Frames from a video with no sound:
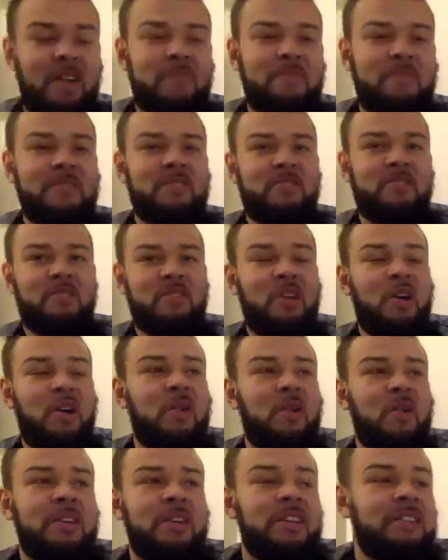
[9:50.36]
up to the
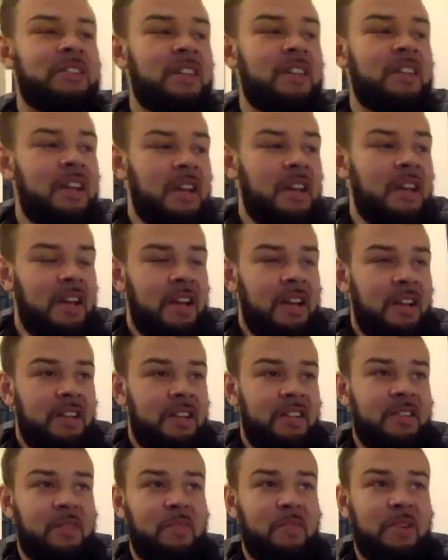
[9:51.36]
show, and it's
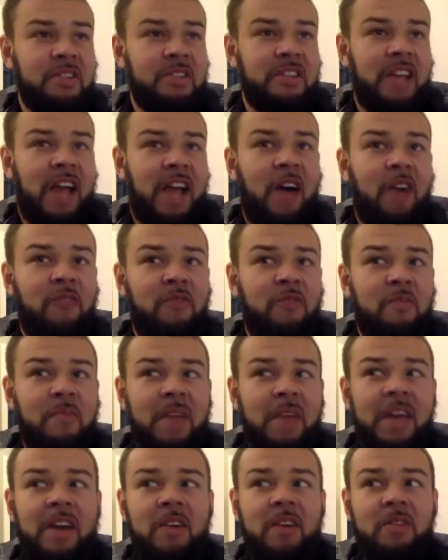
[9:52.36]
just a bunch of alpha
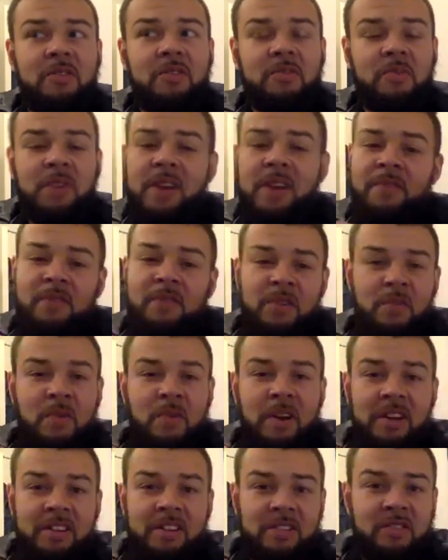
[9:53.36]
males, whatever you
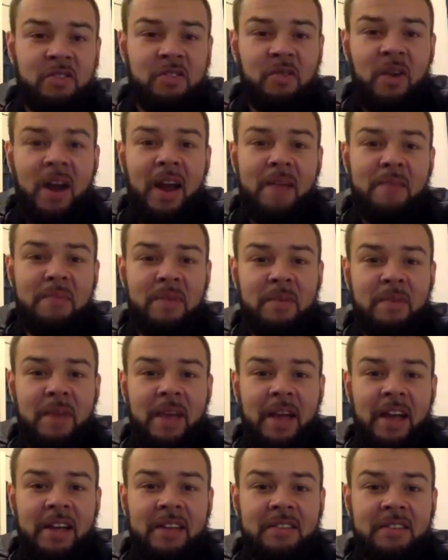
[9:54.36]
want to describe them
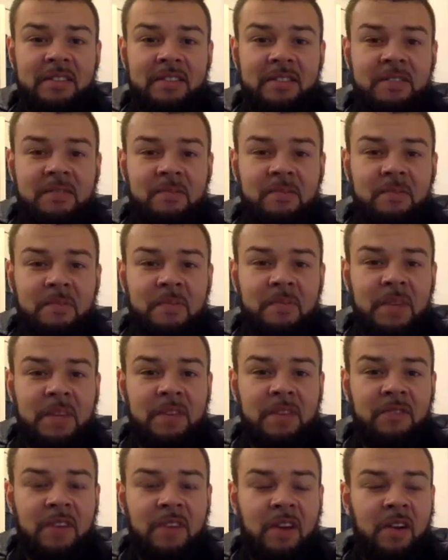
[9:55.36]
as,
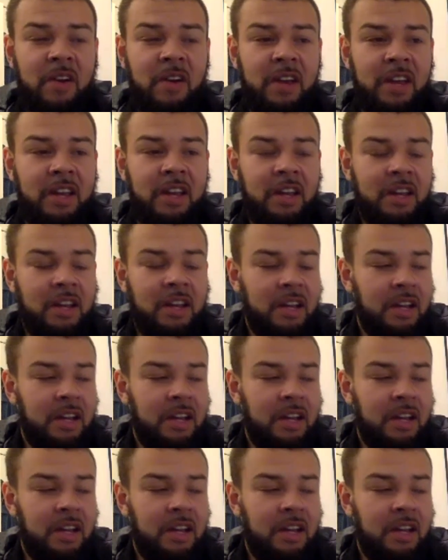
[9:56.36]
being very